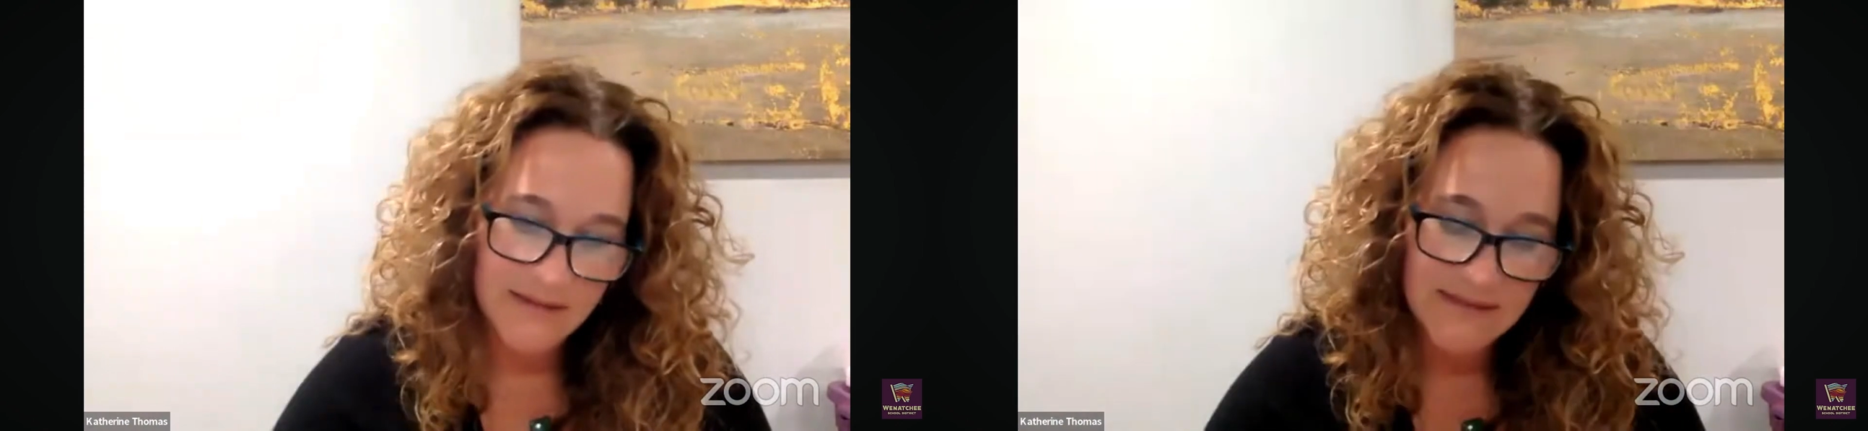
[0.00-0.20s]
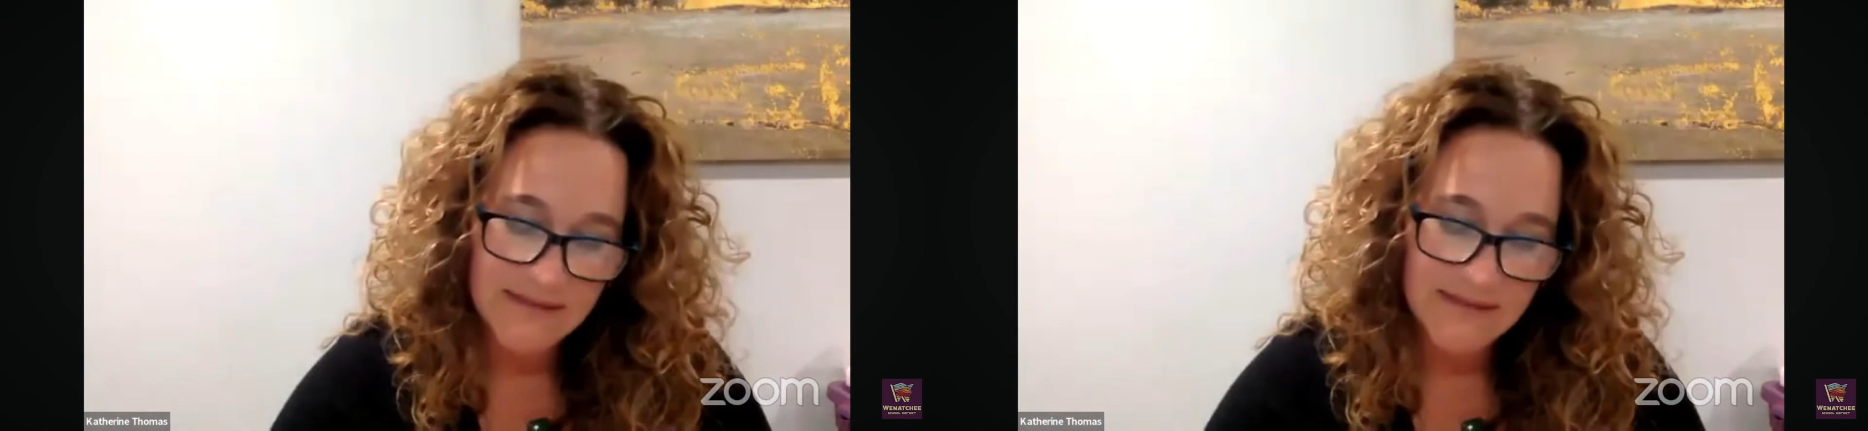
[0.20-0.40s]

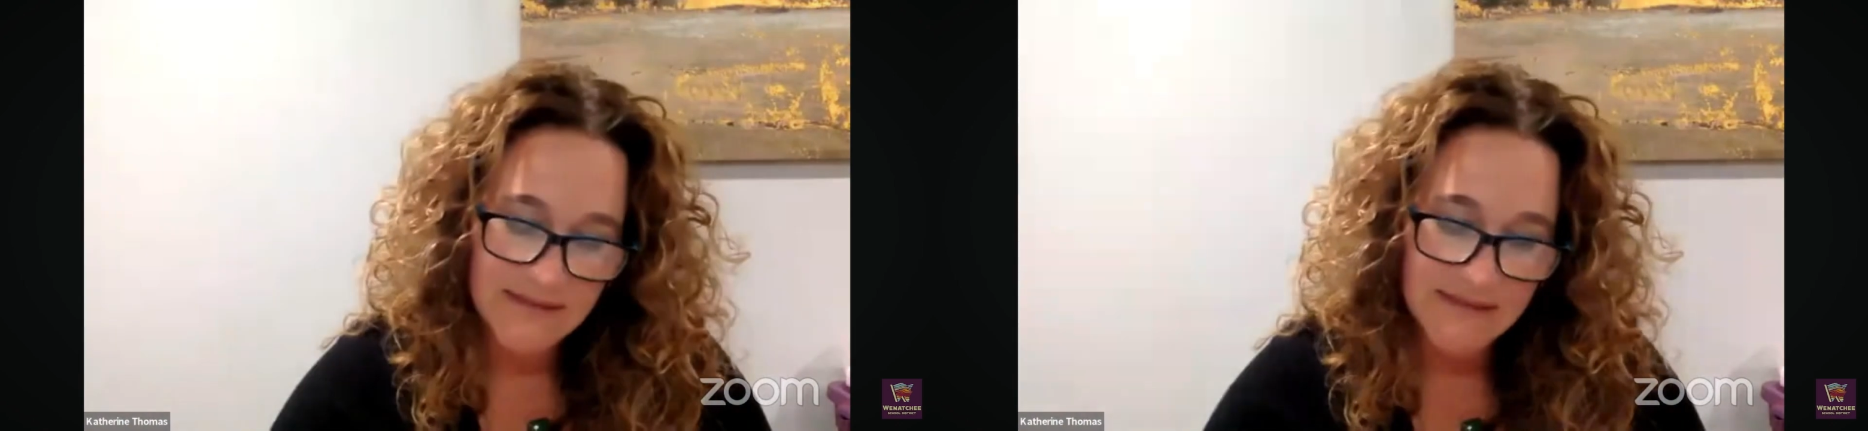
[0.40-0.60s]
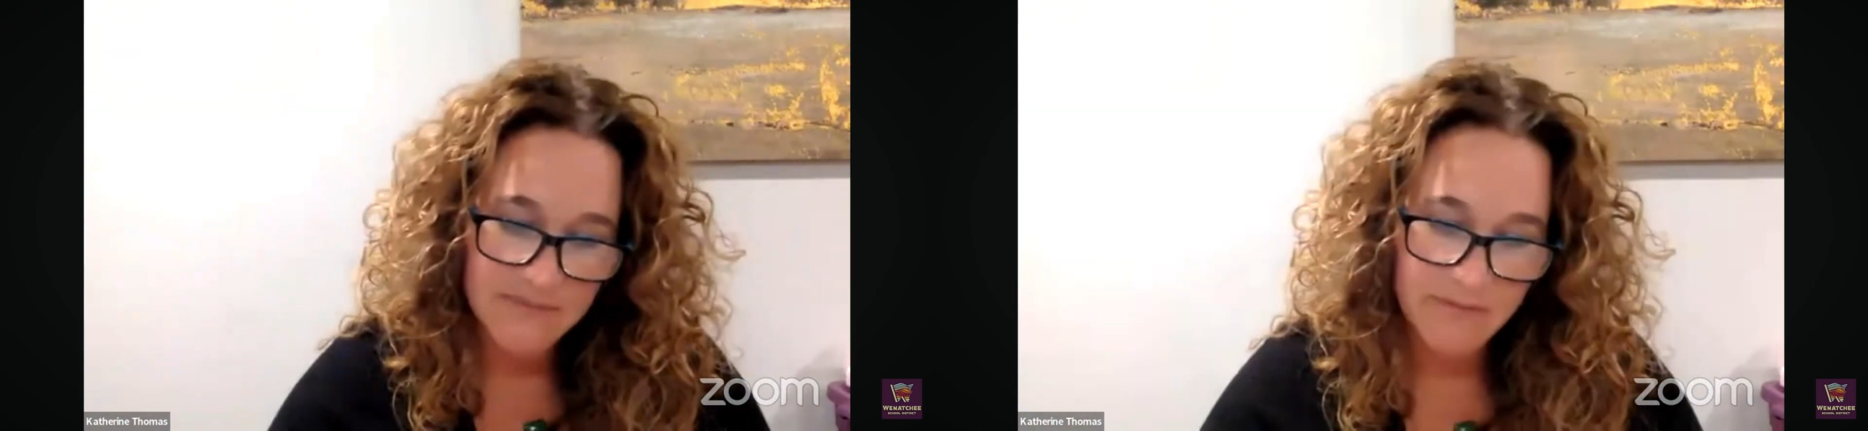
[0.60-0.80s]
the
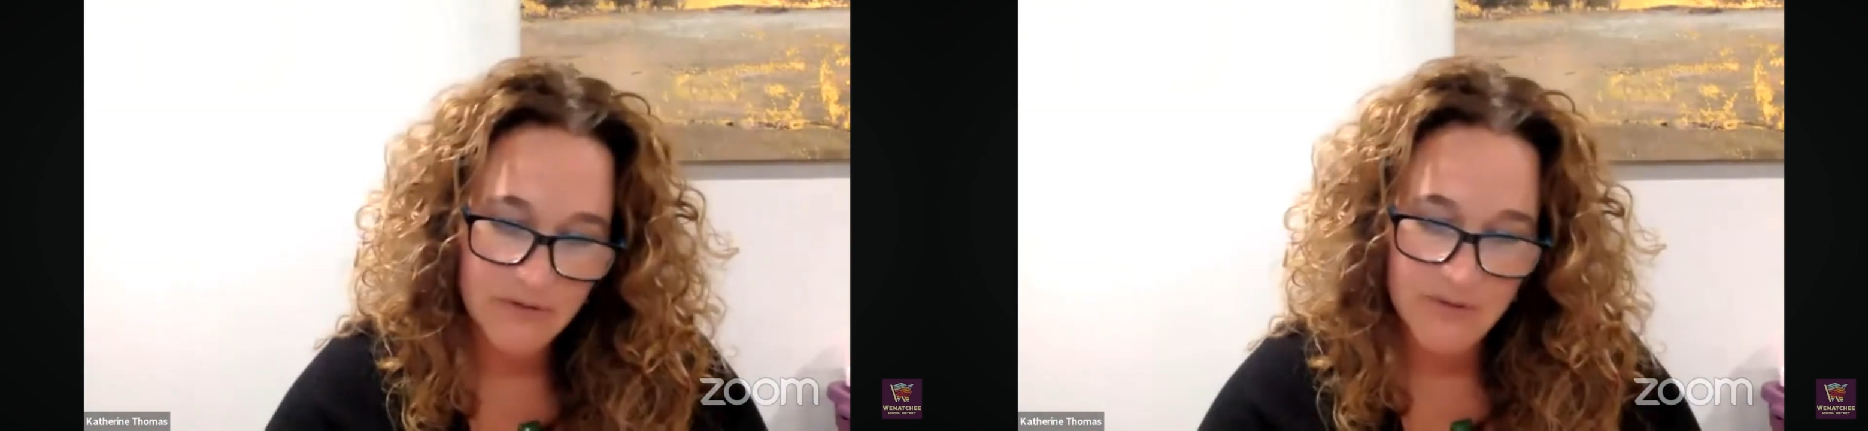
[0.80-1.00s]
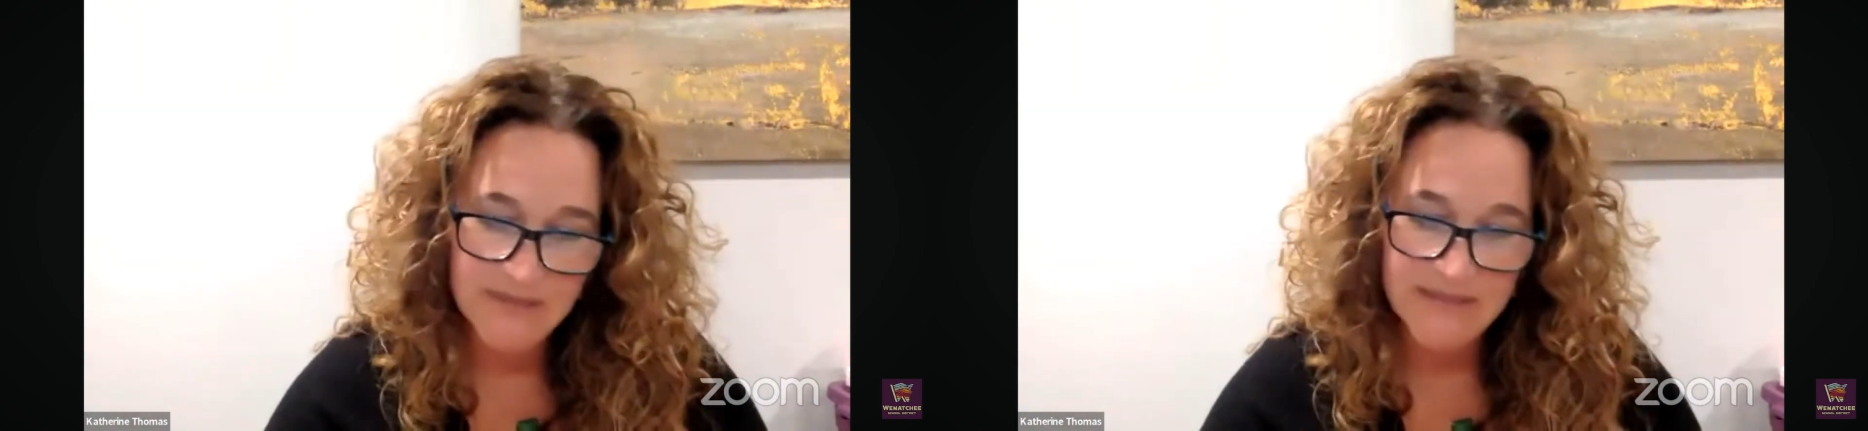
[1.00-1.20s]
September
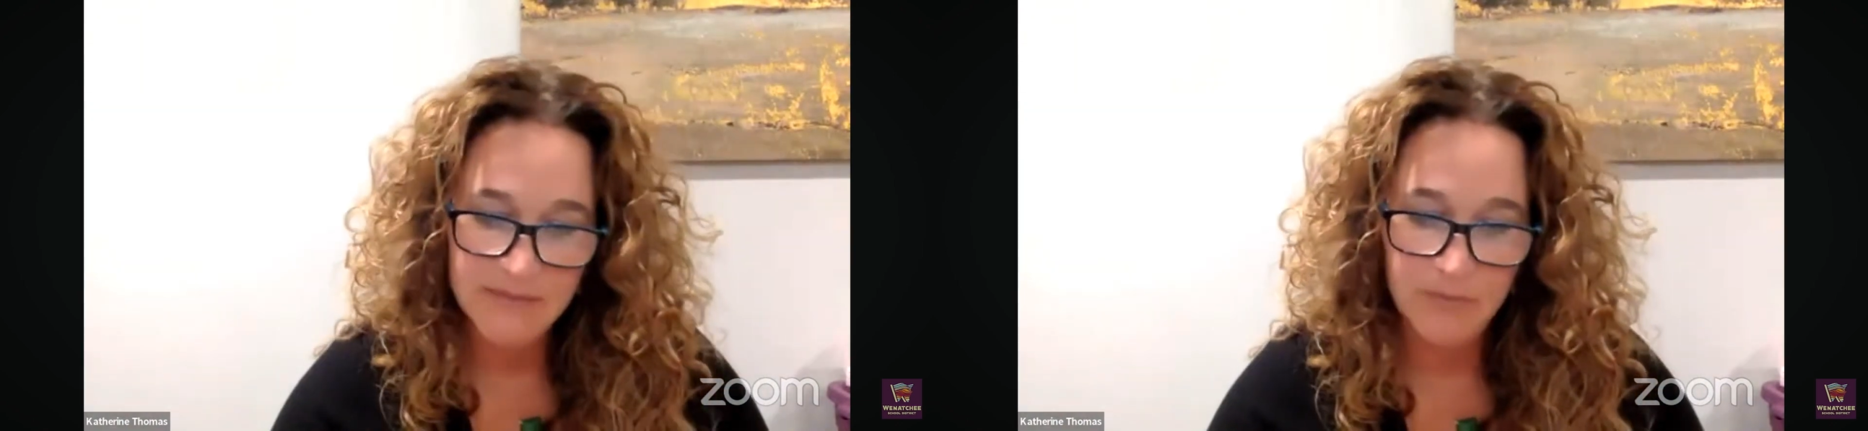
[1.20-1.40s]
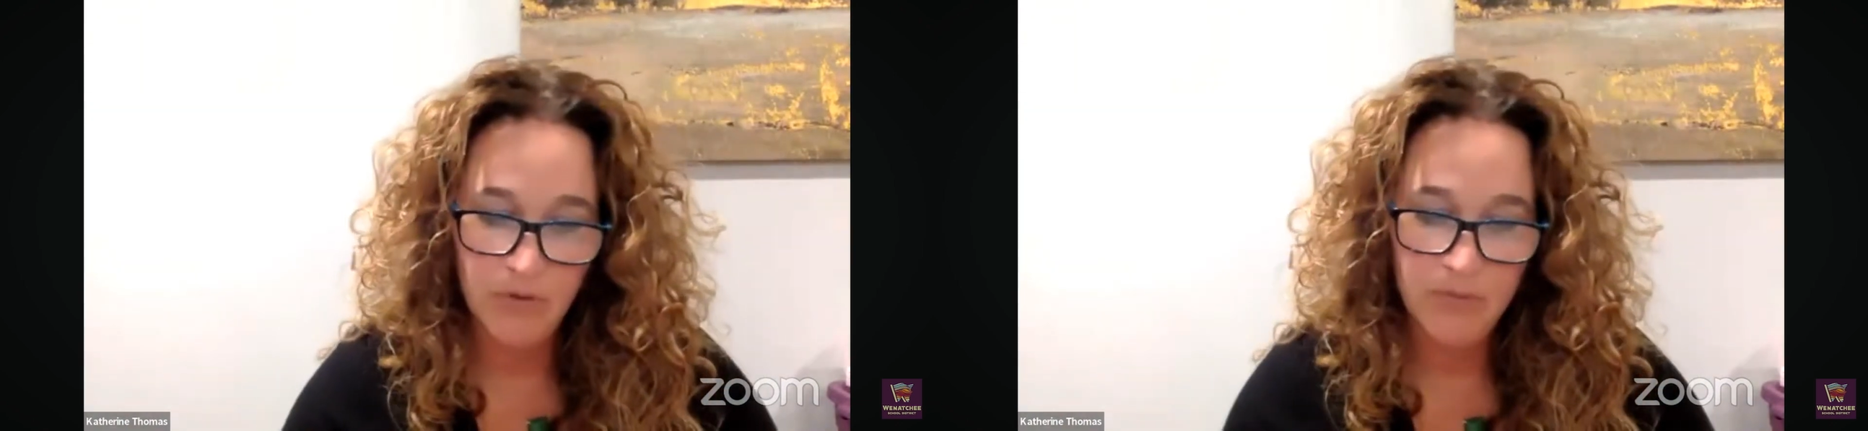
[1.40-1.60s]

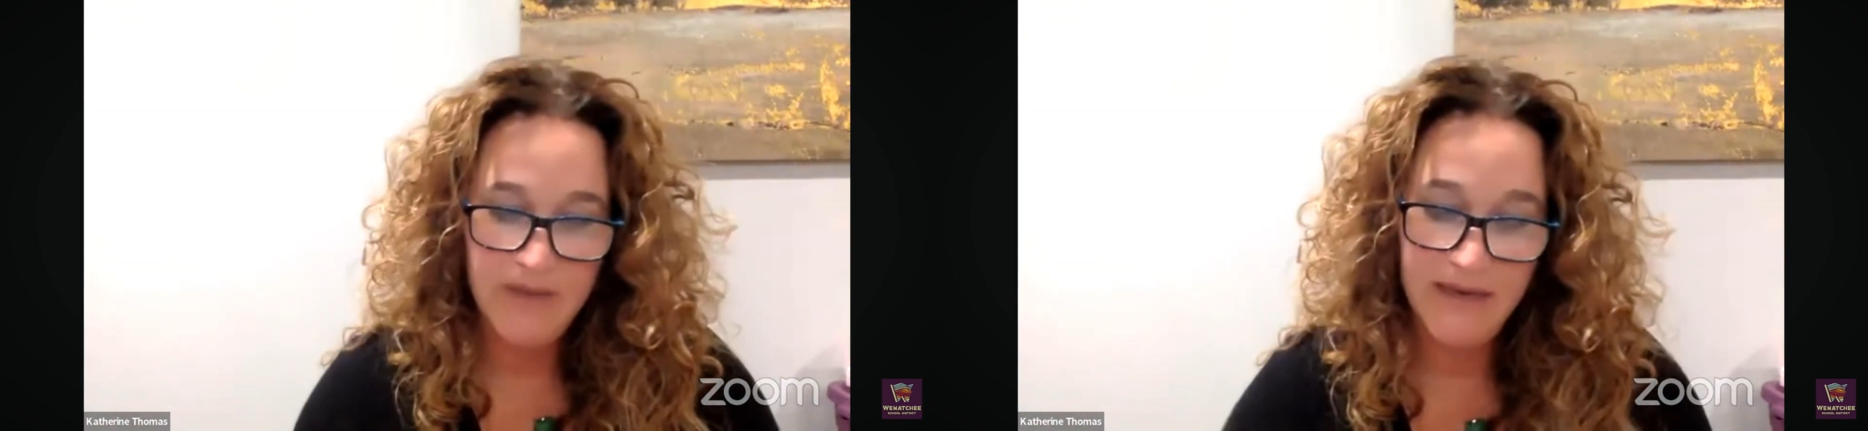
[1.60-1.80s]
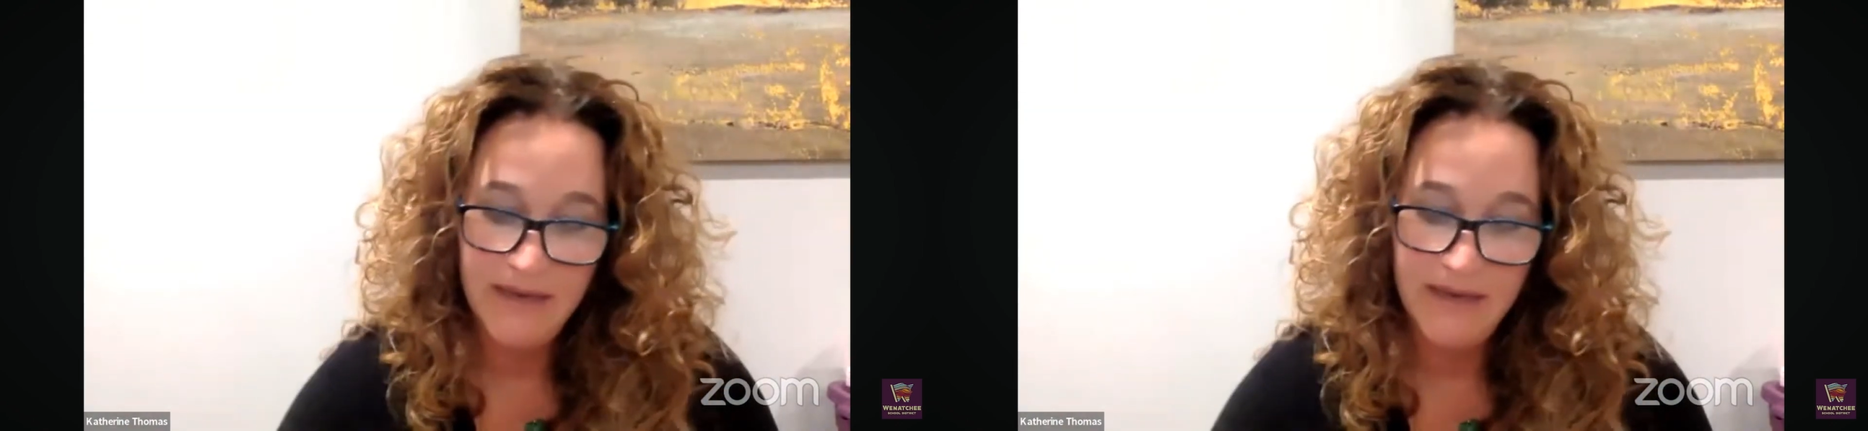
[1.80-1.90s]
26th board meeting,